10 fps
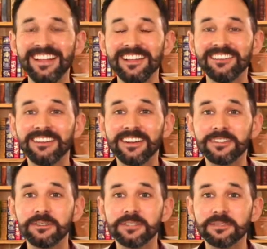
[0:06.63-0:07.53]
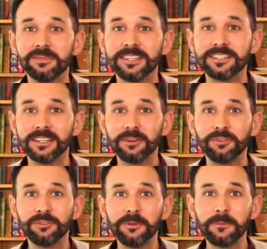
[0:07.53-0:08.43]
Where I talk to
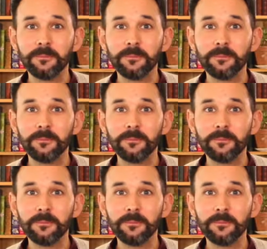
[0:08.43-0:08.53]
myself.